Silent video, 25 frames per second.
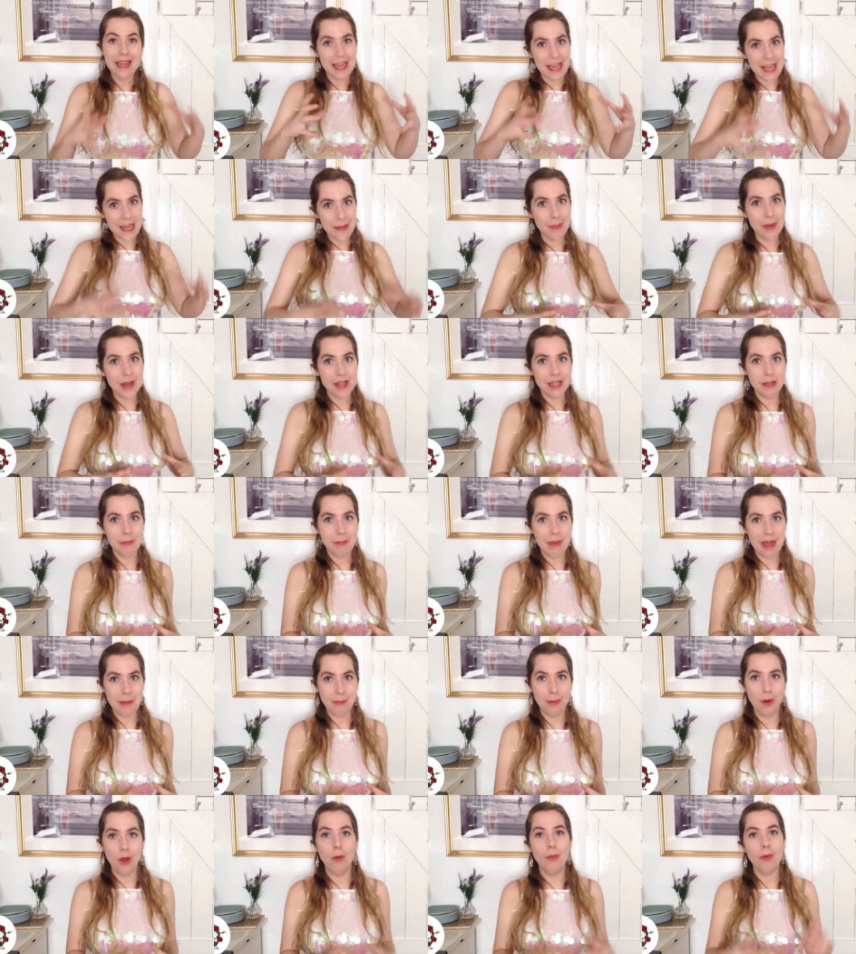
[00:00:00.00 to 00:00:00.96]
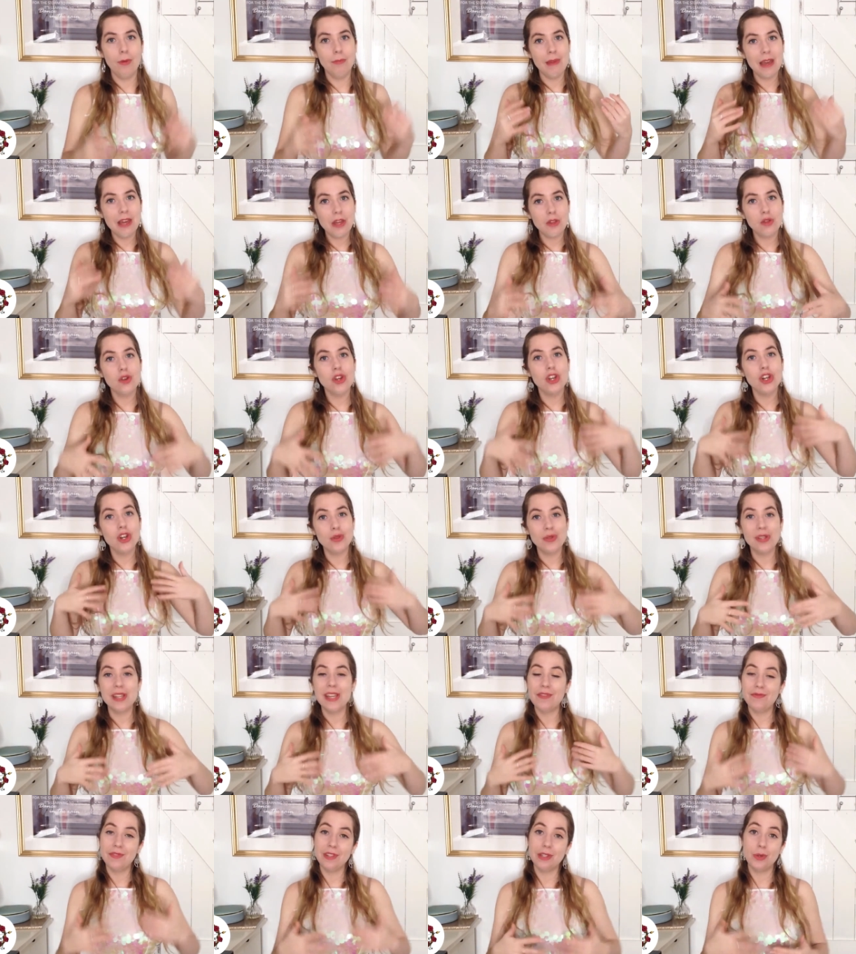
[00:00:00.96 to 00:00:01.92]
keep it as the main plot, but make sure you know
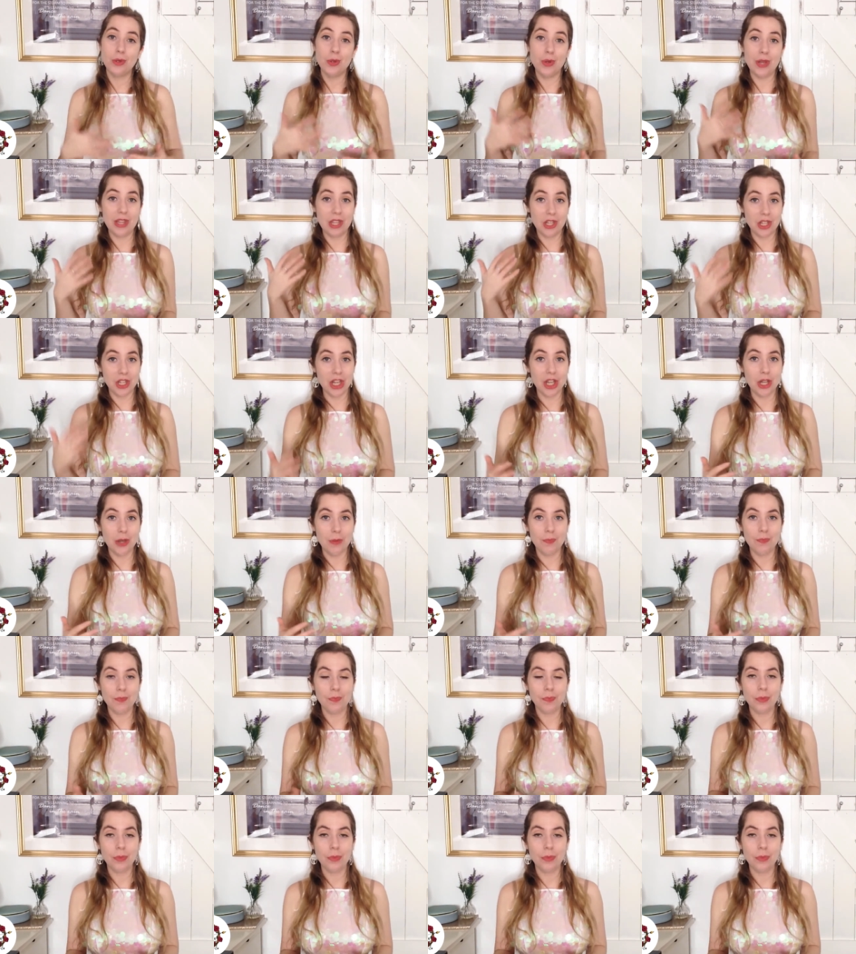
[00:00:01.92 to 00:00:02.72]
the difference between the two.